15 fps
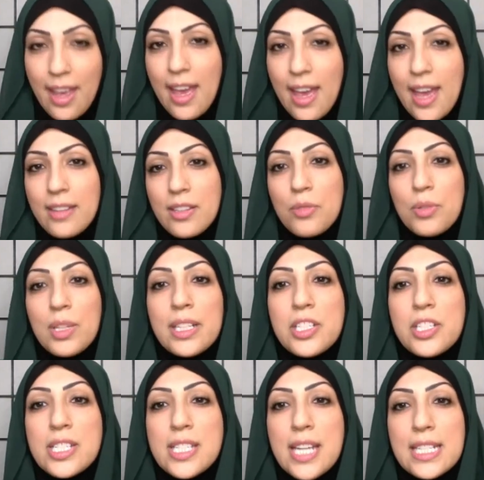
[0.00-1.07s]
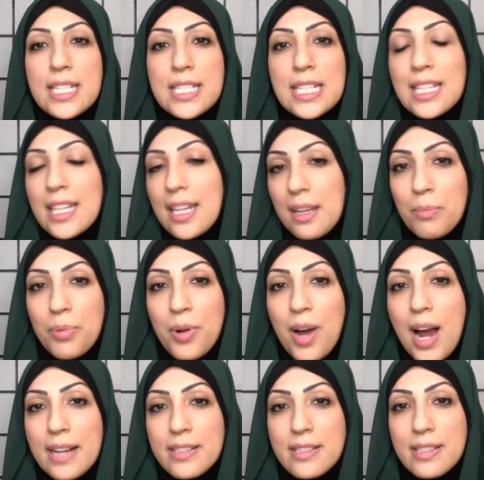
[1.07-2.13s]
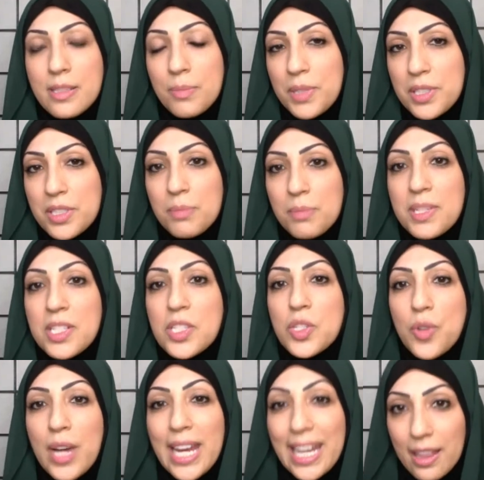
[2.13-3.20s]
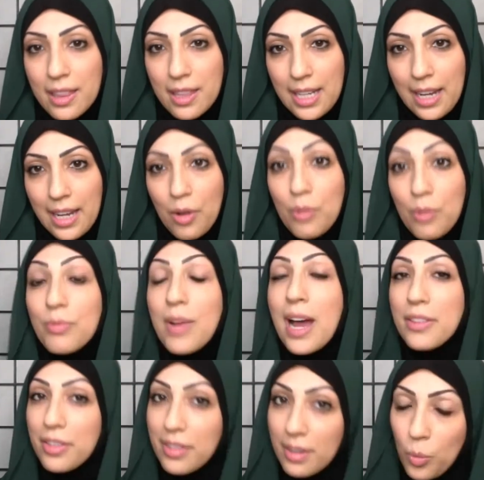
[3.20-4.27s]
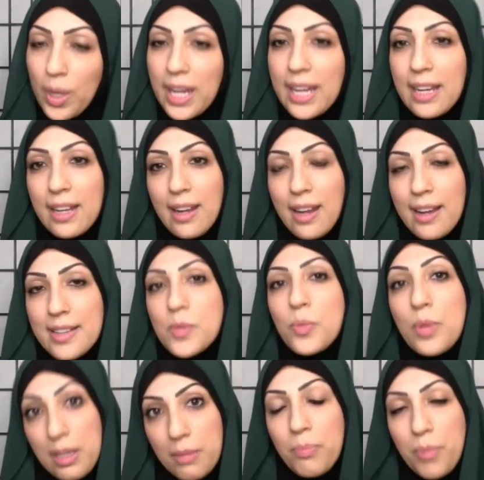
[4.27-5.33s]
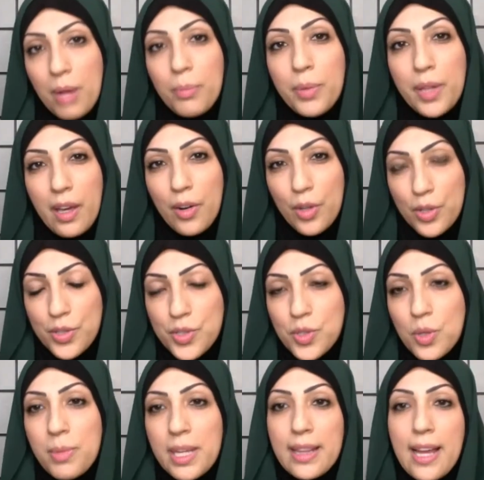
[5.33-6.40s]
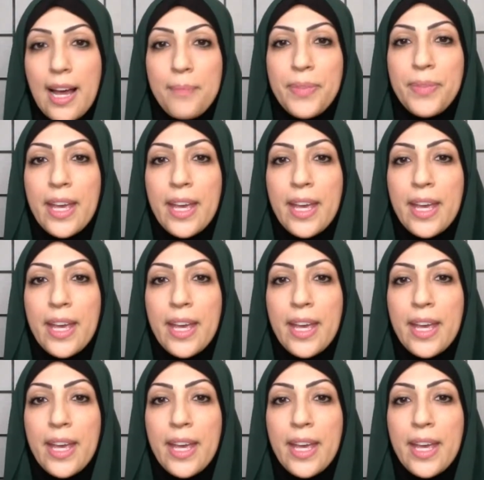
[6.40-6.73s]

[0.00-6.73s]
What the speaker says: and their religious identity and practices appear to be strengthening rather than weakening, as we probably are assuming that,